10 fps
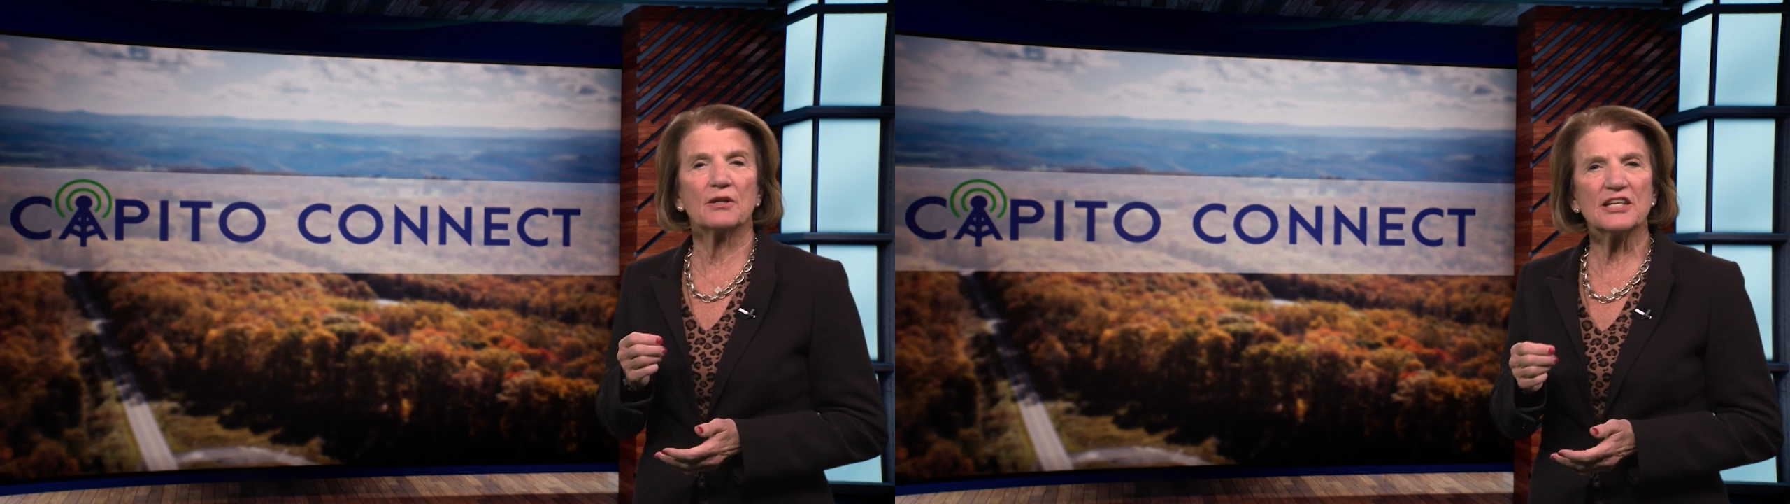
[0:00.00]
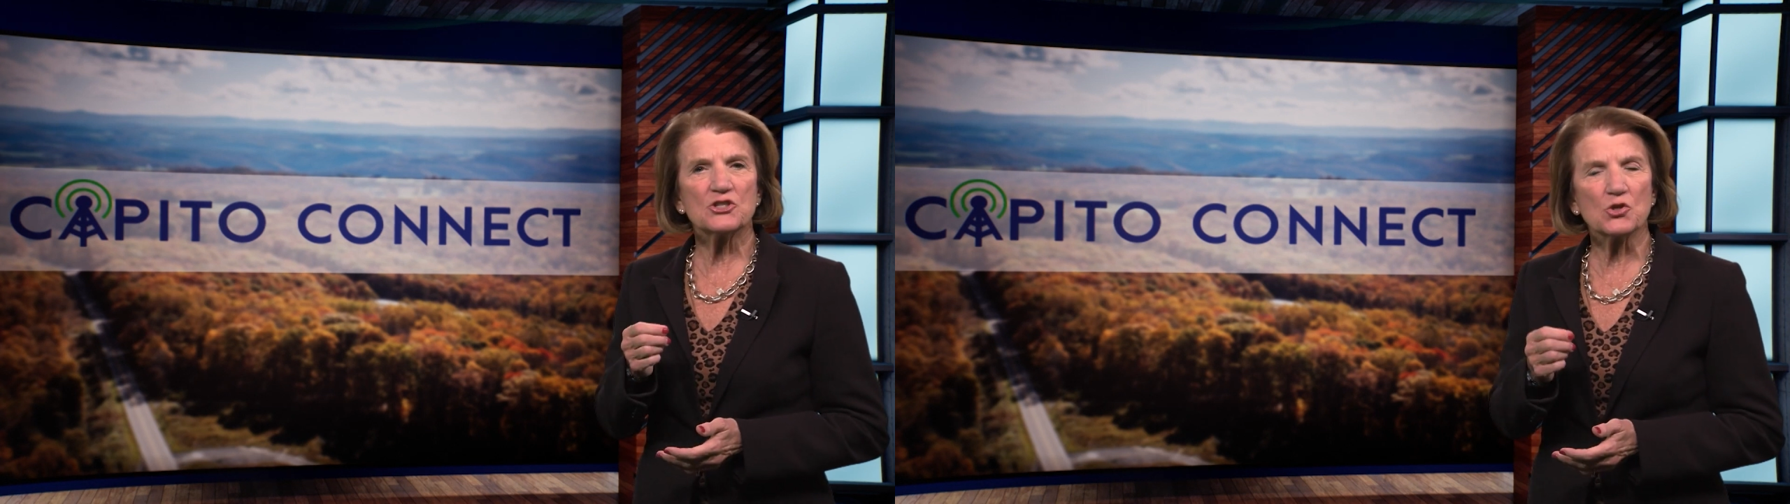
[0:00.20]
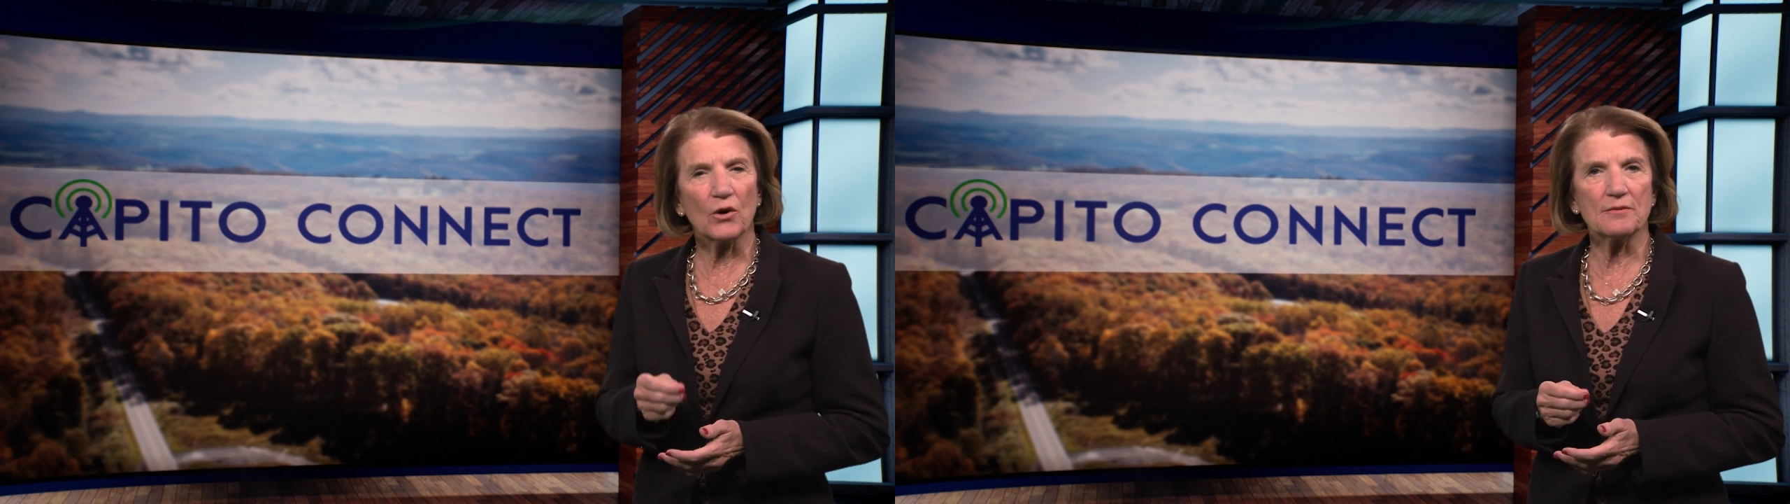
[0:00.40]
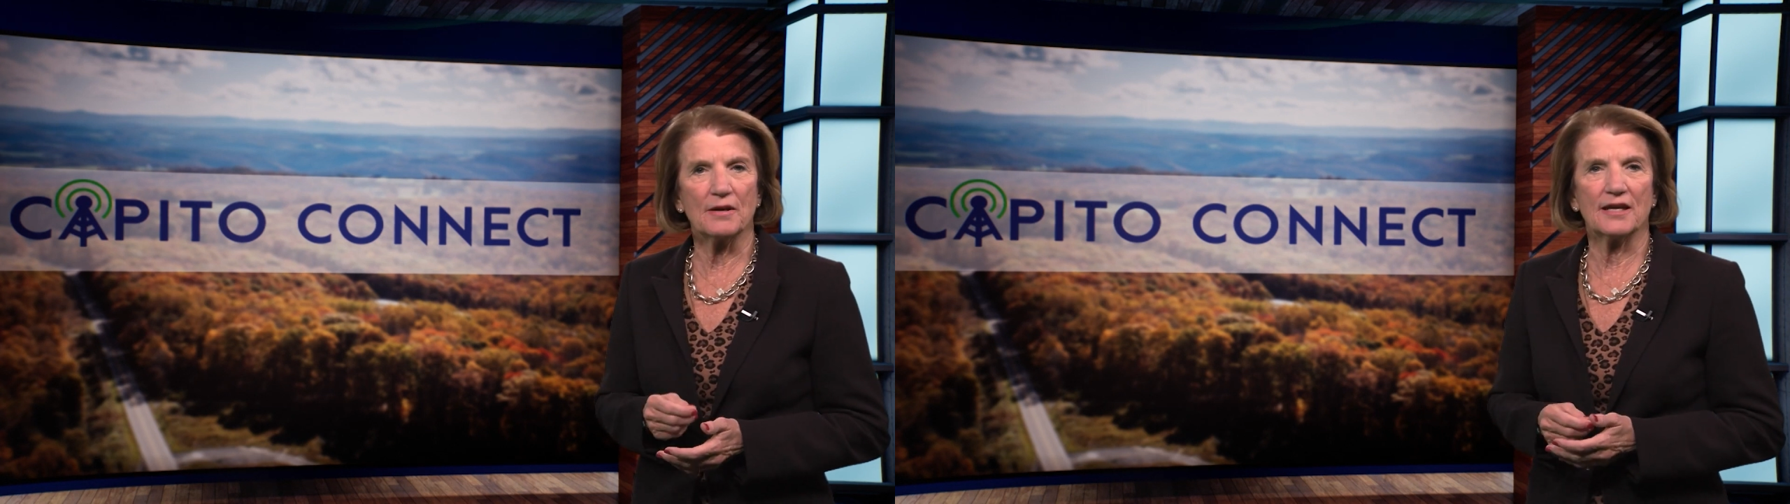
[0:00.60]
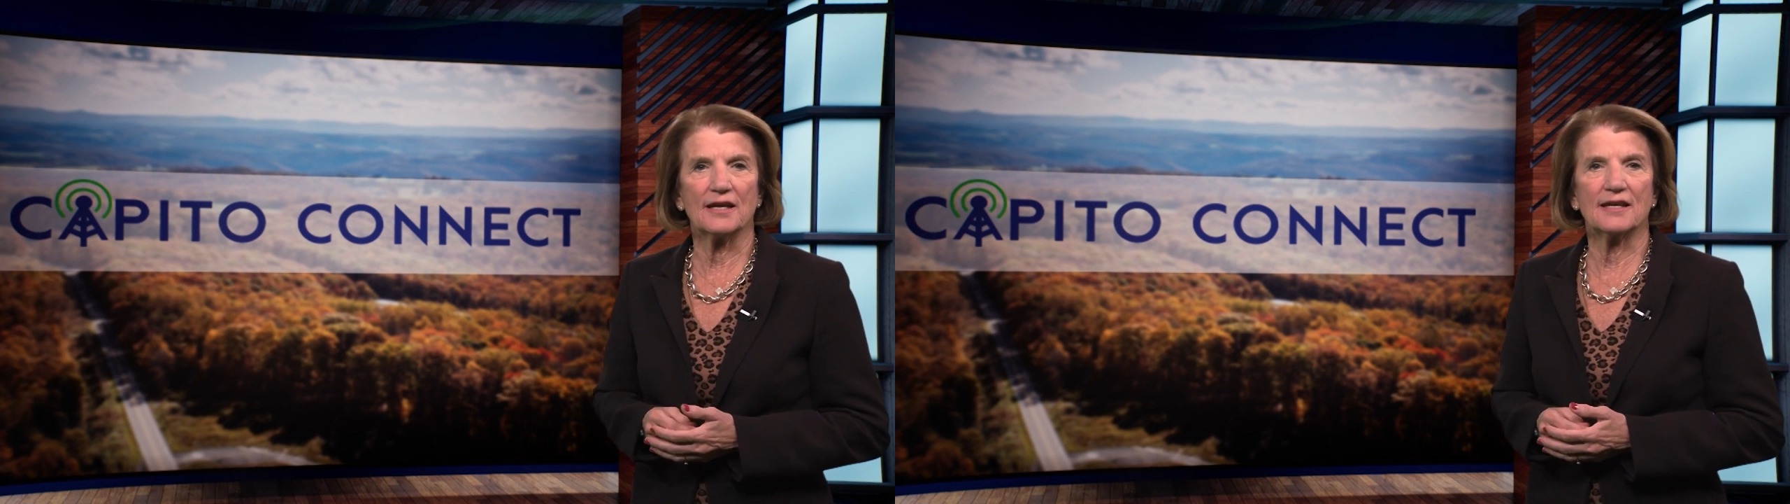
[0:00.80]
Please join
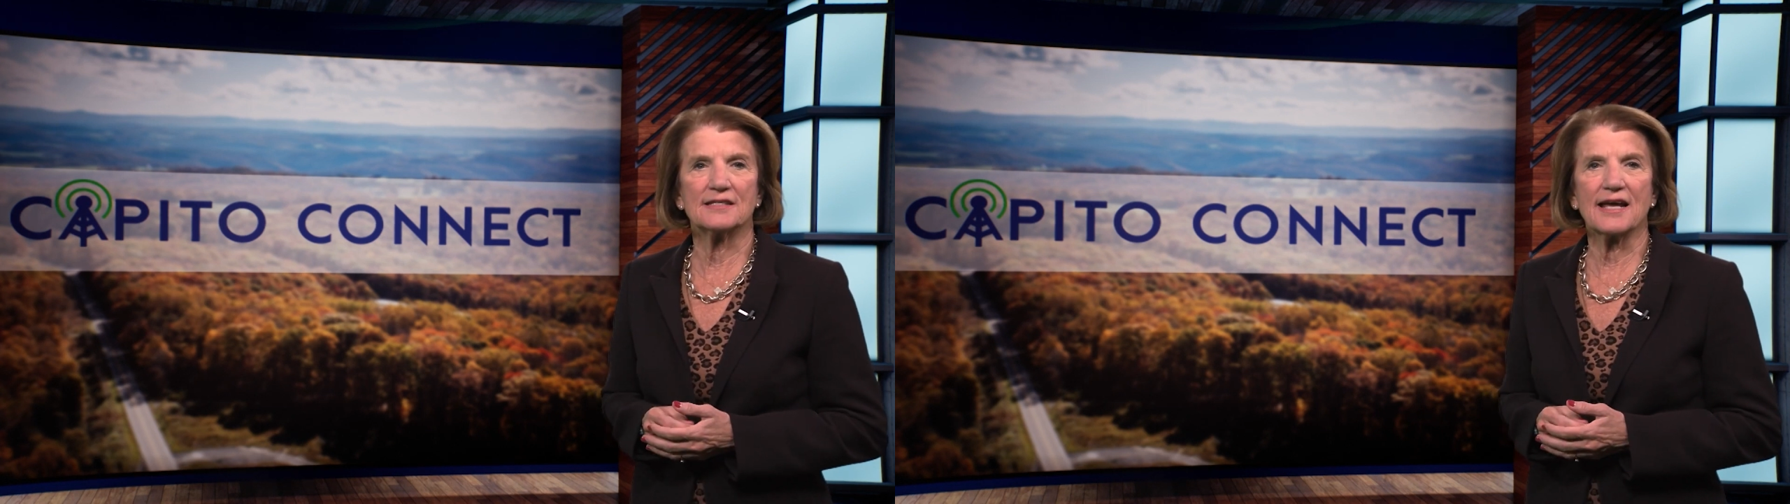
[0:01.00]
me in